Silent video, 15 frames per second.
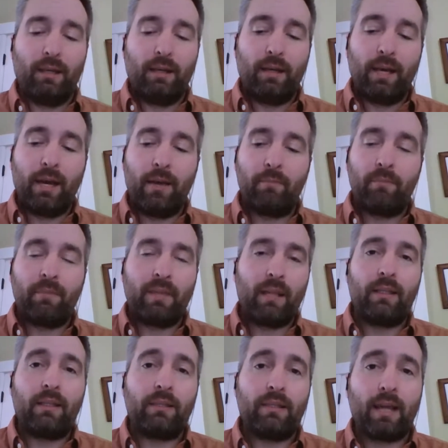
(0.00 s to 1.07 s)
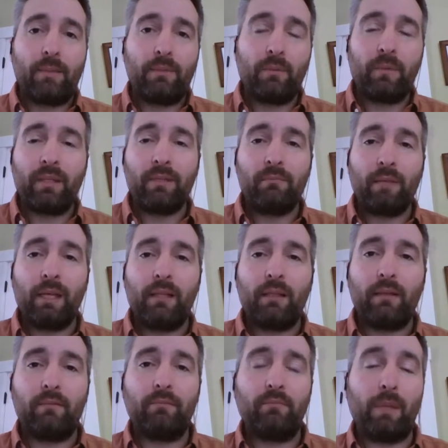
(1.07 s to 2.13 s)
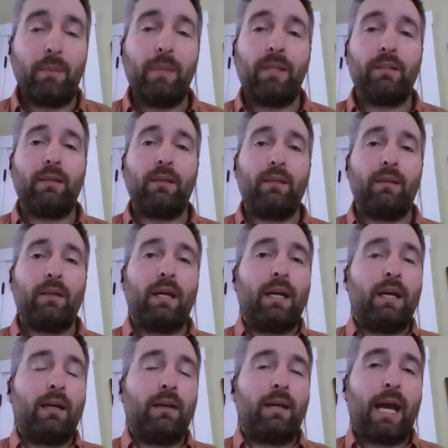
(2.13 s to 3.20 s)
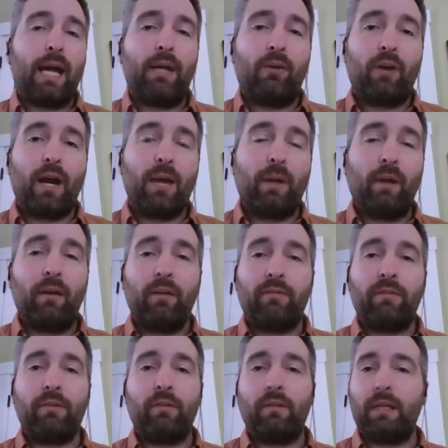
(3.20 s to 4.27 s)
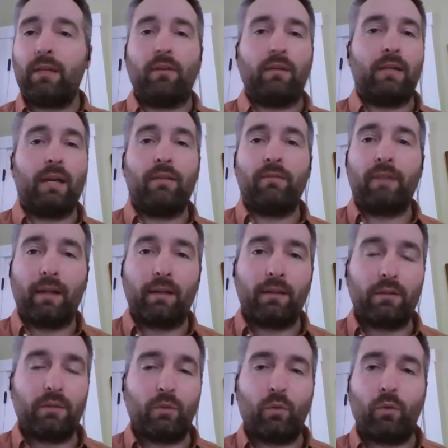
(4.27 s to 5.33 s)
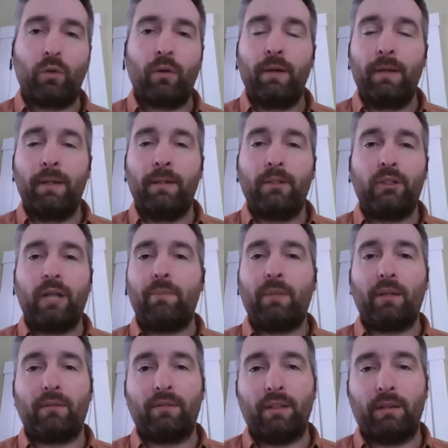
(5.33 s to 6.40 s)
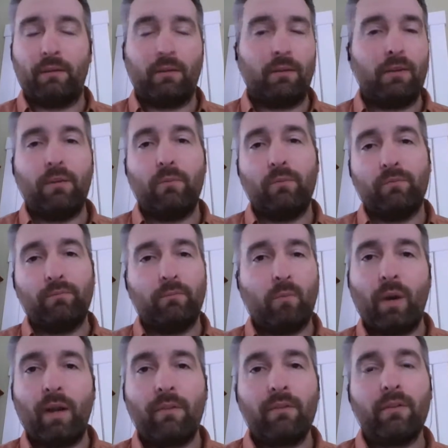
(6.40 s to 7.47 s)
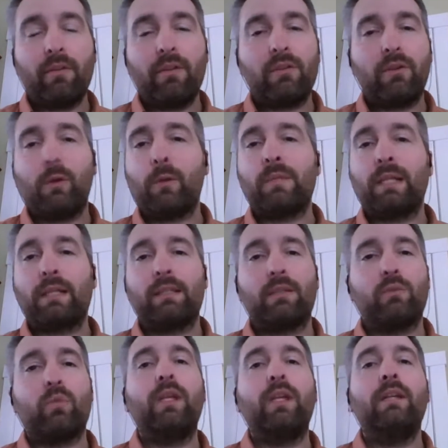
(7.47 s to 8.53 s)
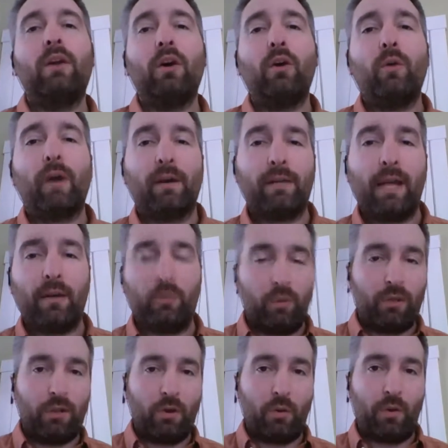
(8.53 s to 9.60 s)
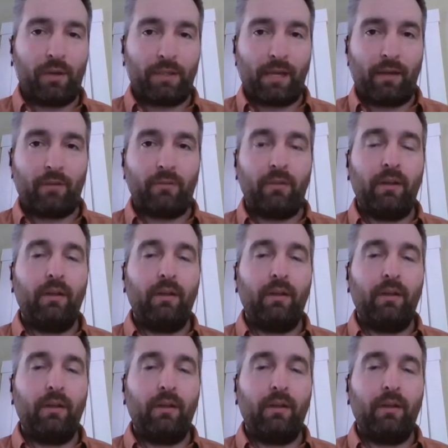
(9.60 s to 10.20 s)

that these stops are being made in? Maybe it's a high crime area for either gun violence or shoplifting or whatever the circumstances. We know our data. We know our town.